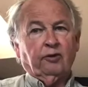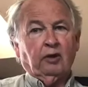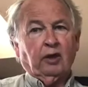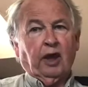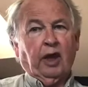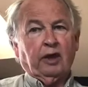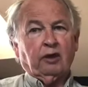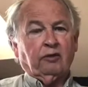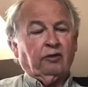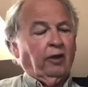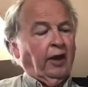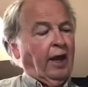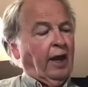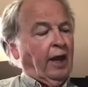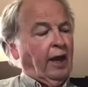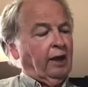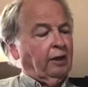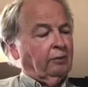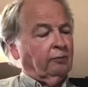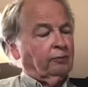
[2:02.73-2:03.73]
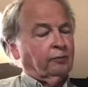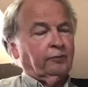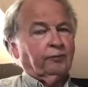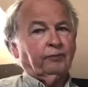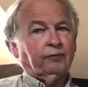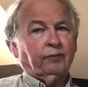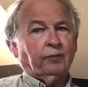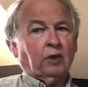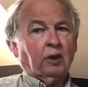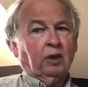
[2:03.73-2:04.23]
like that
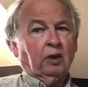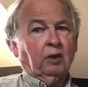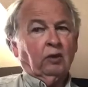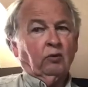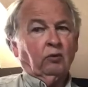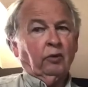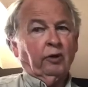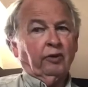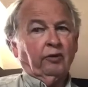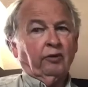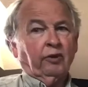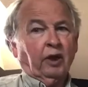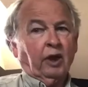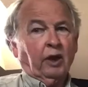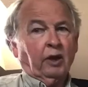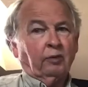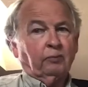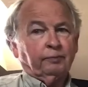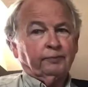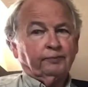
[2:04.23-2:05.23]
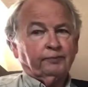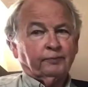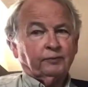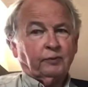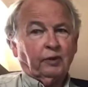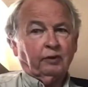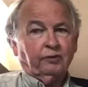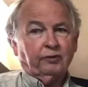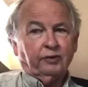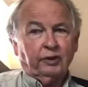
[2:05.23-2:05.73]
with,
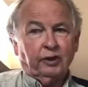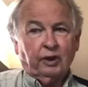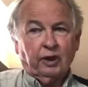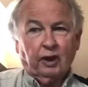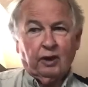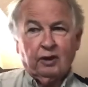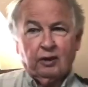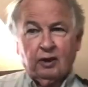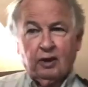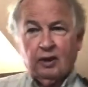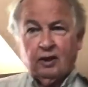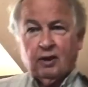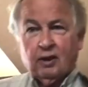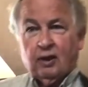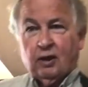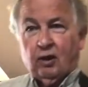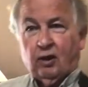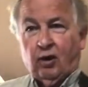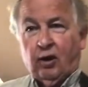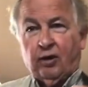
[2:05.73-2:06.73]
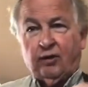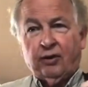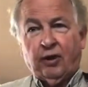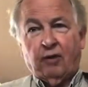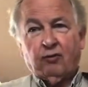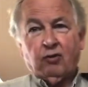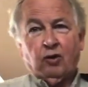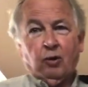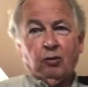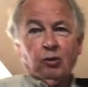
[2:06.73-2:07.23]
let's see, I always
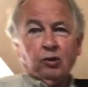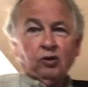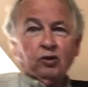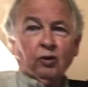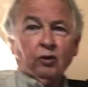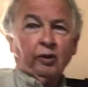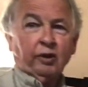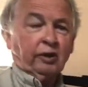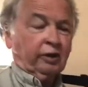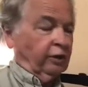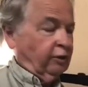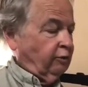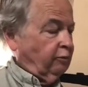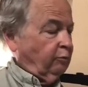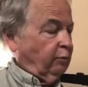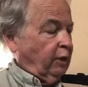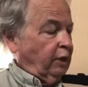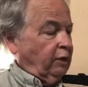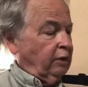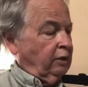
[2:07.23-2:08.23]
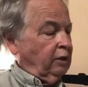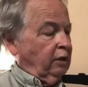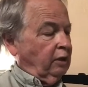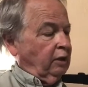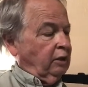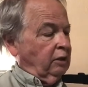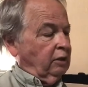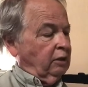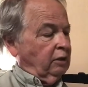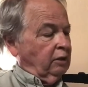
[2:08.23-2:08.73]
have trouble showing these, but
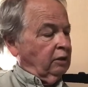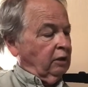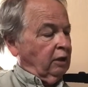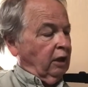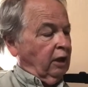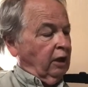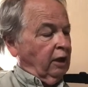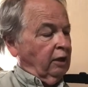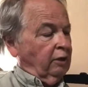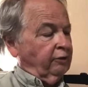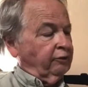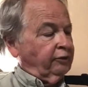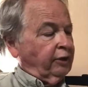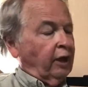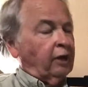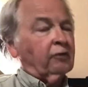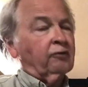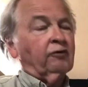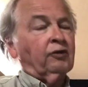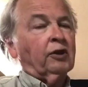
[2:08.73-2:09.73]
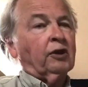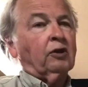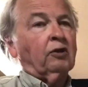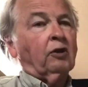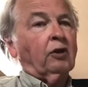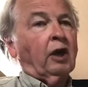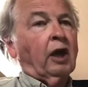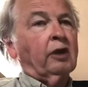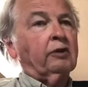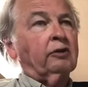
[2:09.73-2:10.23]
second
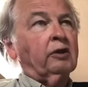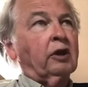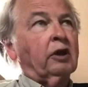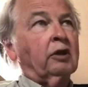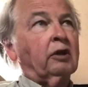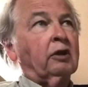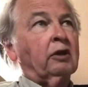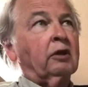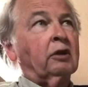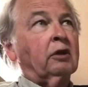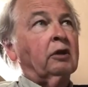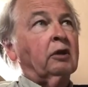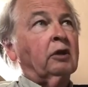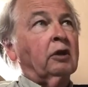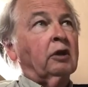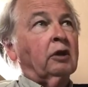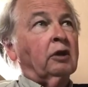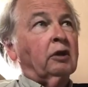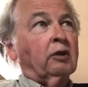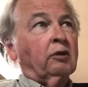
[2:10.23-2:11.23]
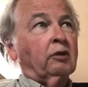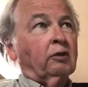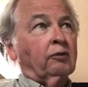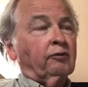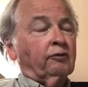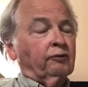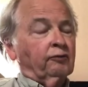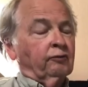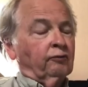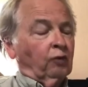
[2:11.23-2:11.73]
finger on the
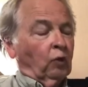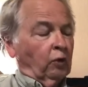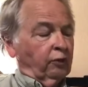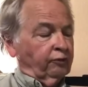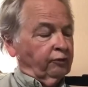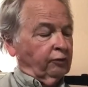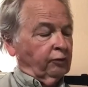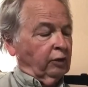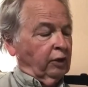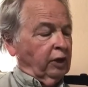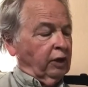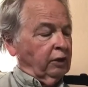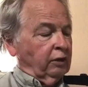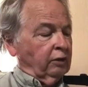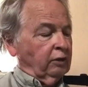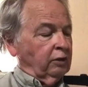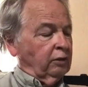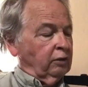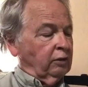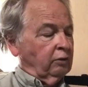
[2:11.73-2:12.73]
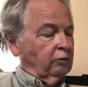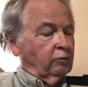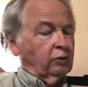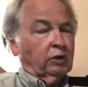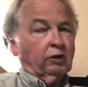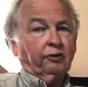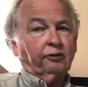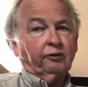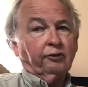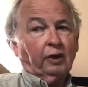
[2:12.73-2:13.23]
fourth string,
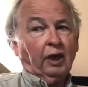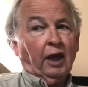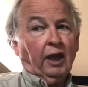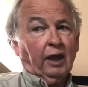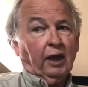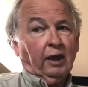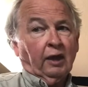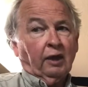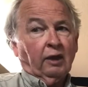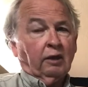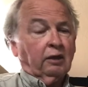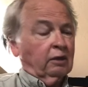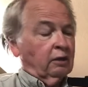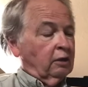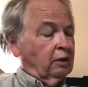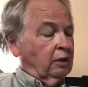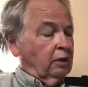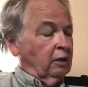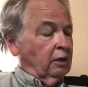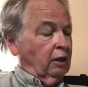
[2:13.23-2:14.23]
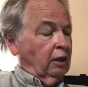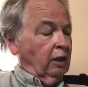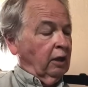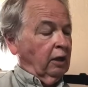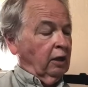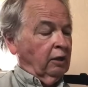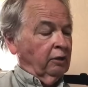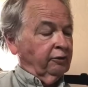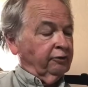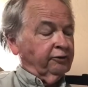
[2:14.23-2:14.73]
which is A,
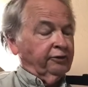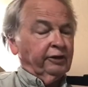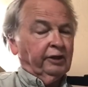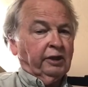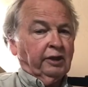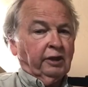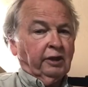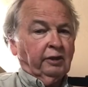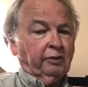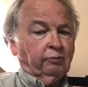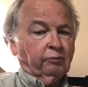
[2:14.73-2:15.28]
C,